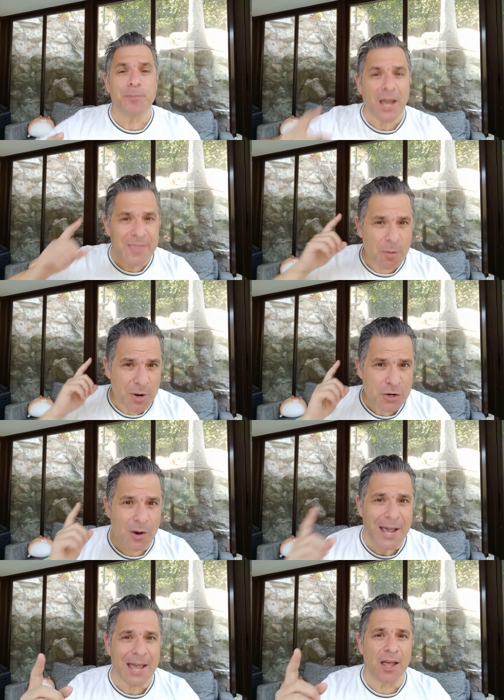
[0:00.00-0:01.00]
And then when
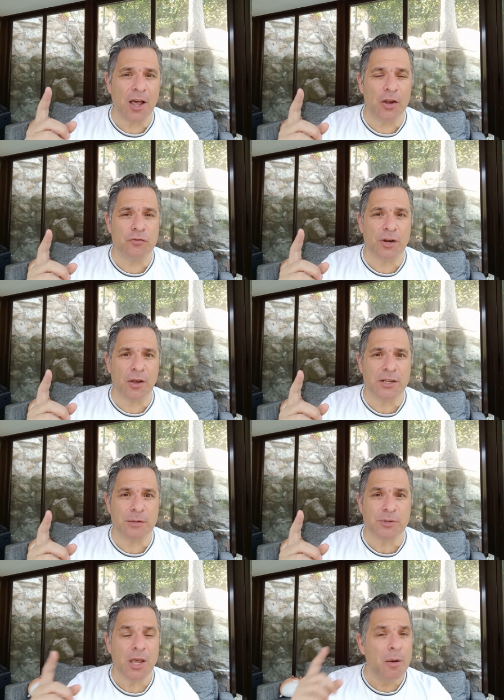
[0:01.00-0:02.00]
you're at 100
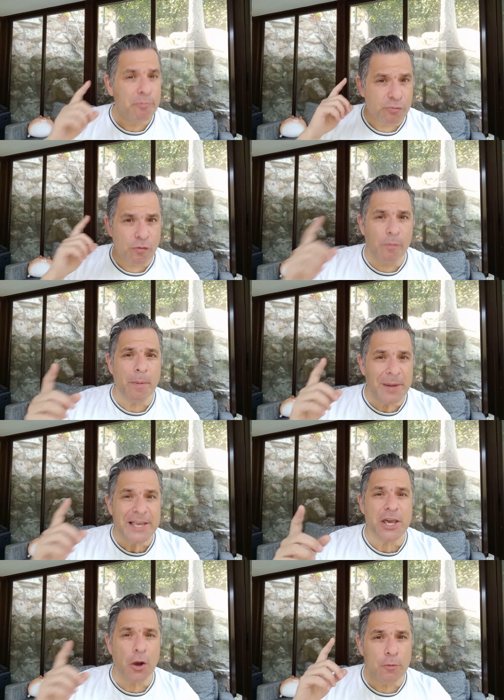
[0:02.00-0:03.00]
items,
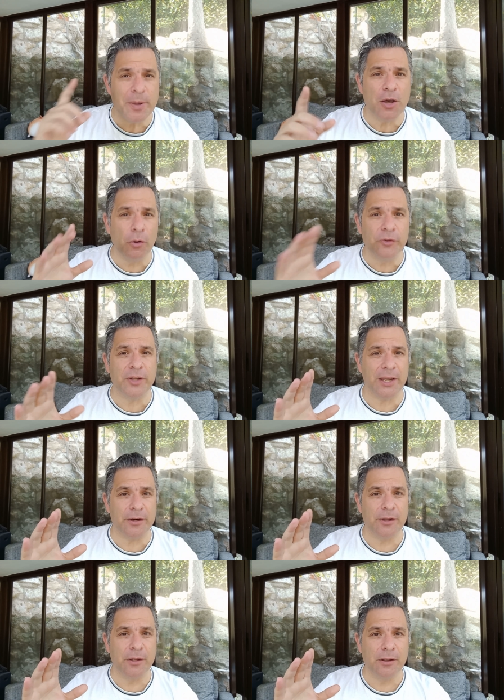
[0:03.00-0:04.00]
probably go beyond
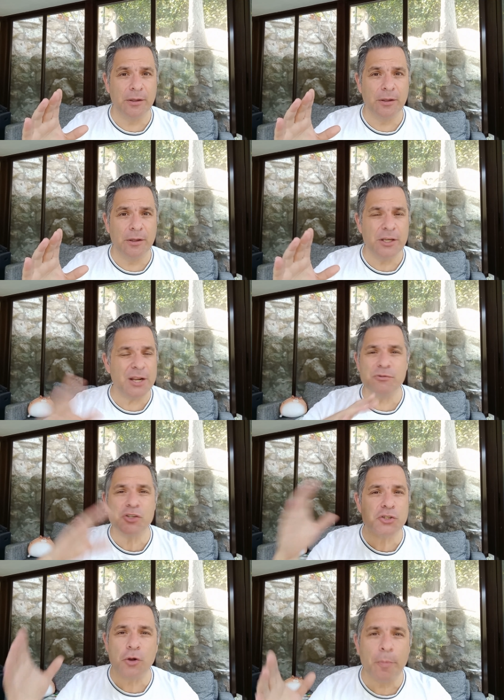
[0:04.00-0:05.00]
it. You don't
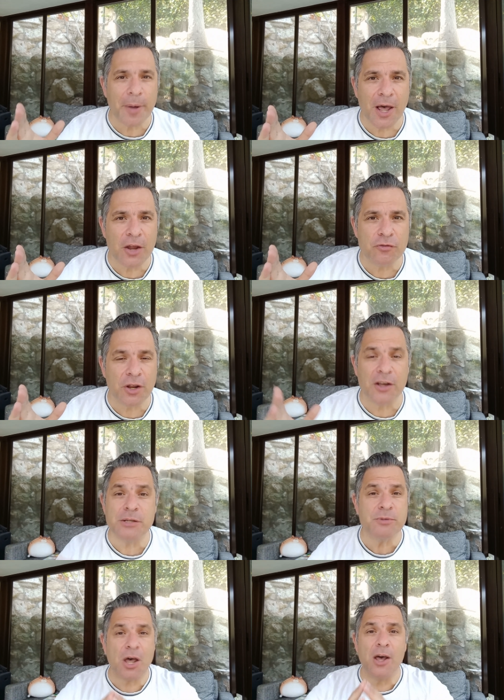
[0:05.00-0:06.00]
stop at 100
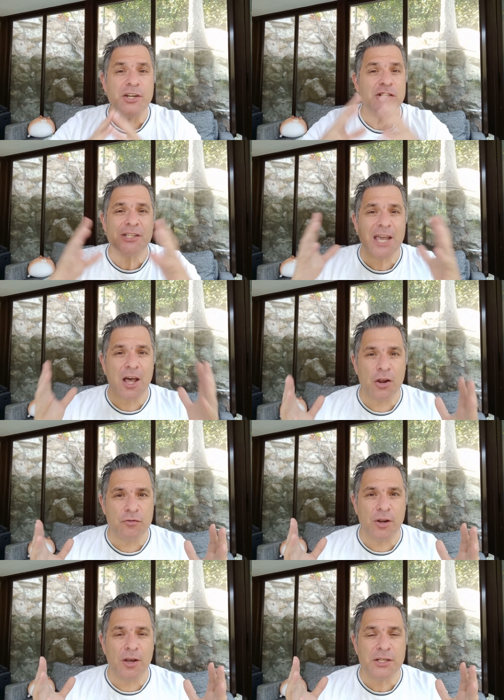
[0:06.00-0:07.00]
items. I just say
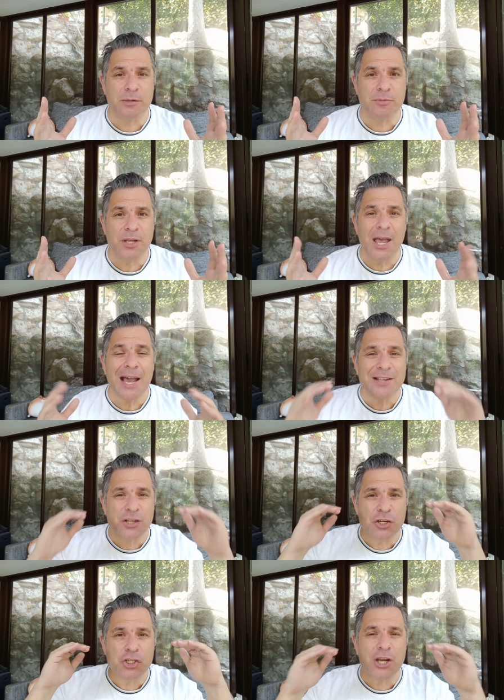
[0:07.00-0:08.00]
100 items as
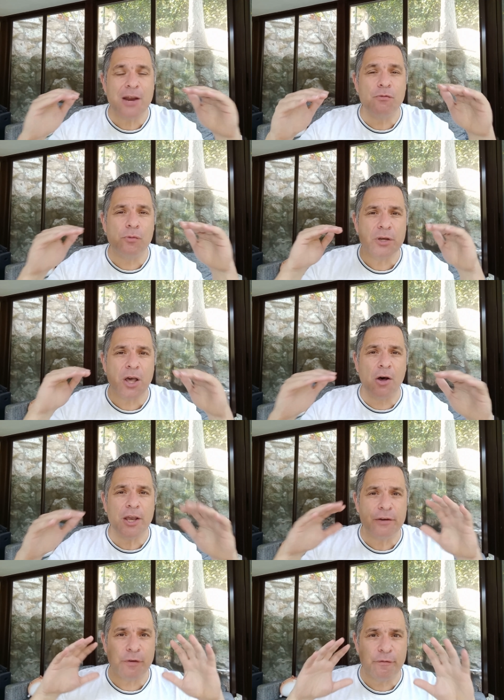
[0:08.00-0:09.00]
a general
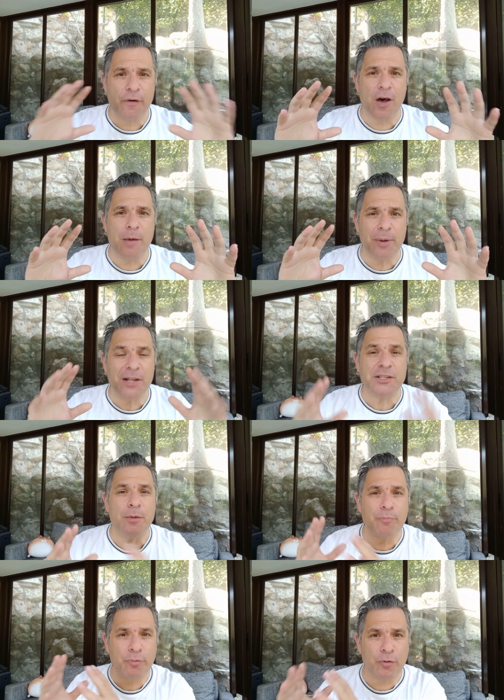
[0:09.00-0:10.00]
guide for viability
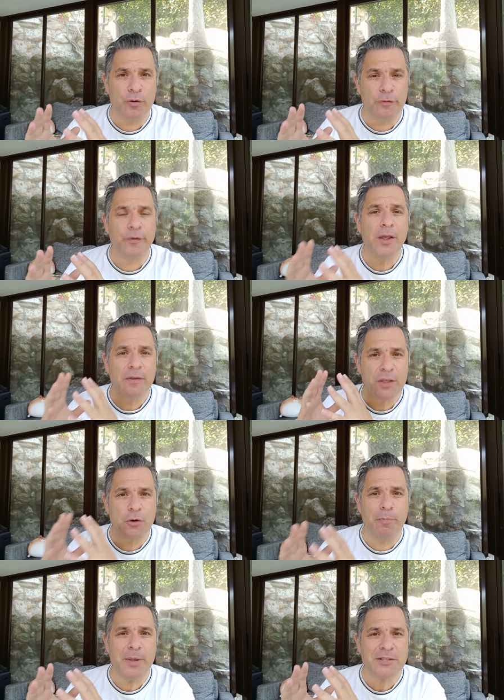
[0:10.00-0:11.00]
and proof that
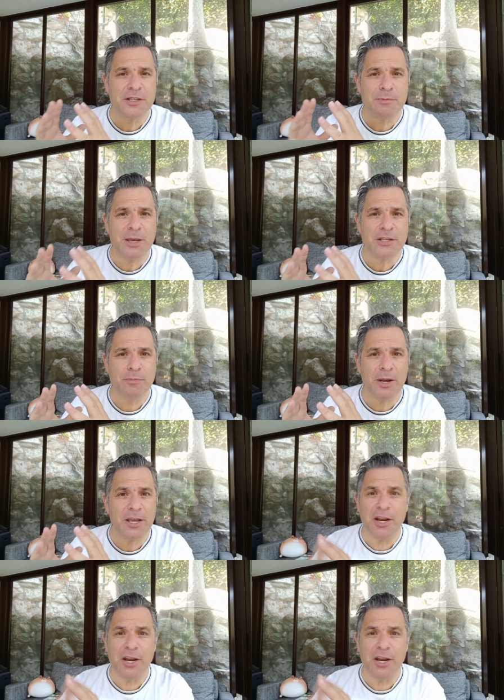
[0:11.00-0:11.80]
your business makes money.